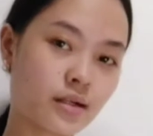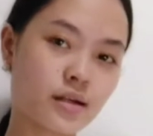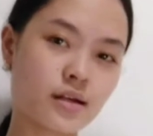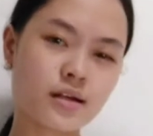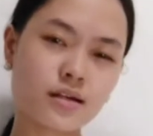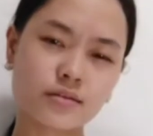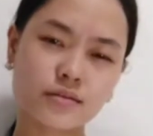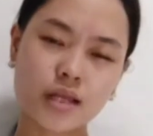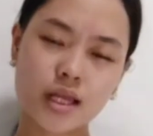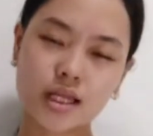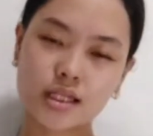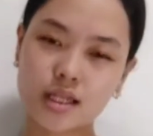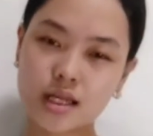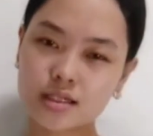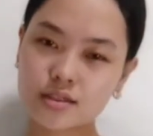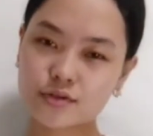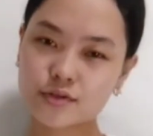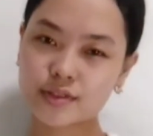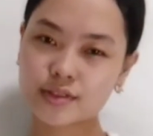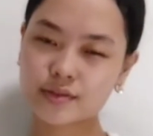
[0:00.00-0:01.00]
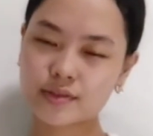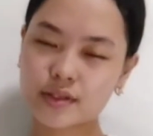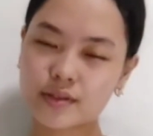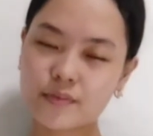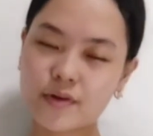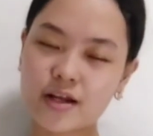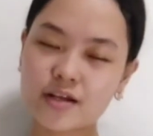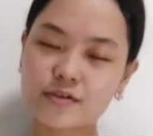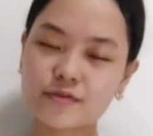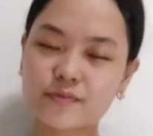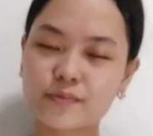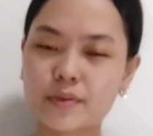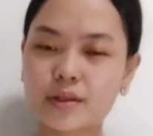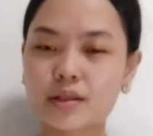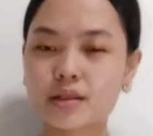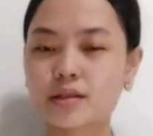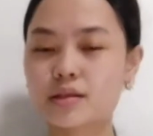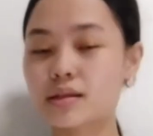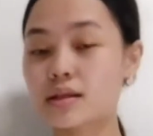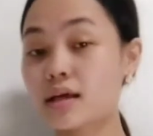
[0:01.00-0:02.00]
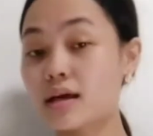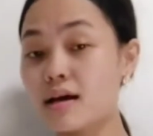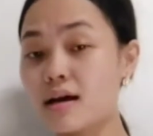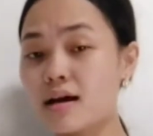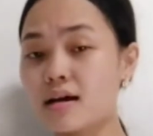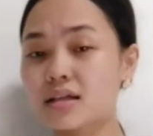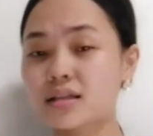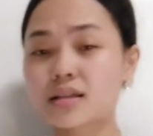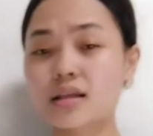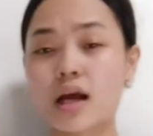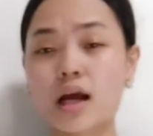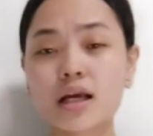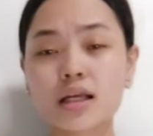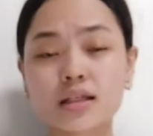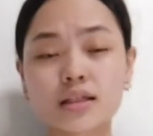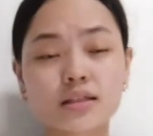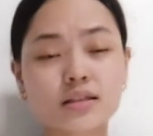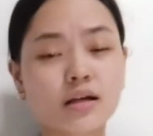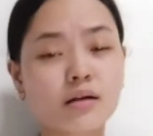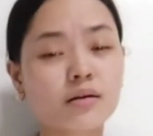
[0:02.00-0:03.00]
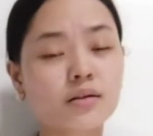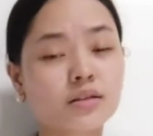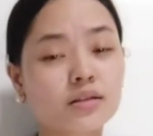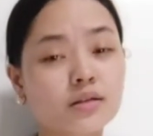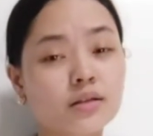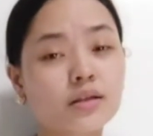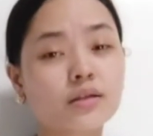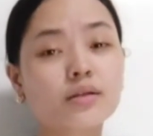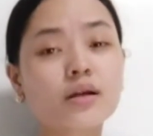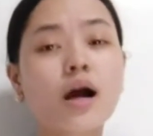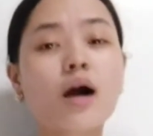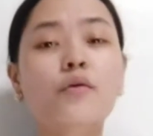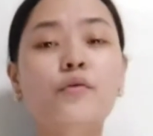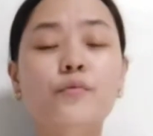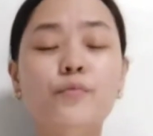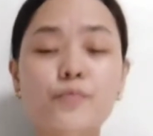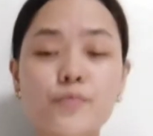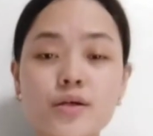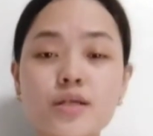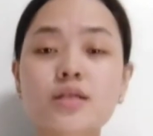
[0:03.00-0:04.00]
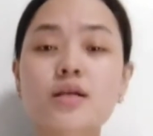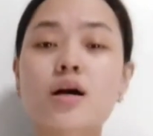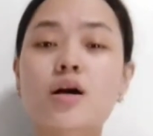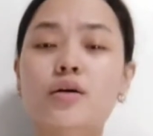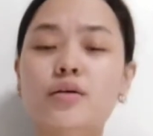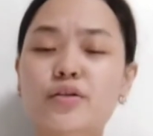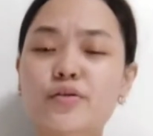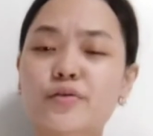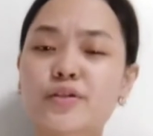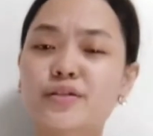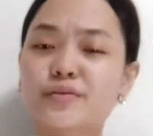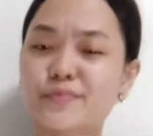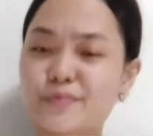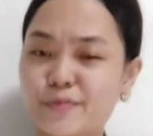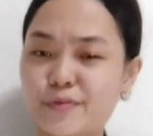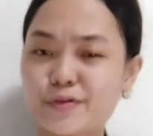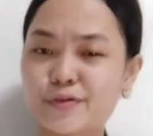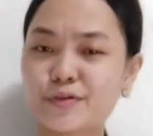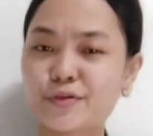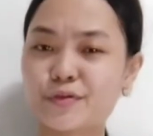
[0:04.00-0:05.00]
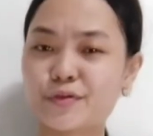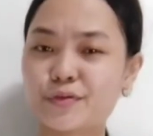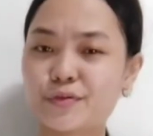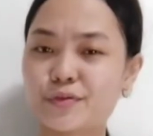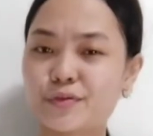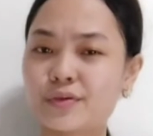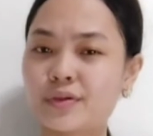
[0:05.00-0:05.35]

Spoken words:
the additional developments did not exactly help the tower's posture.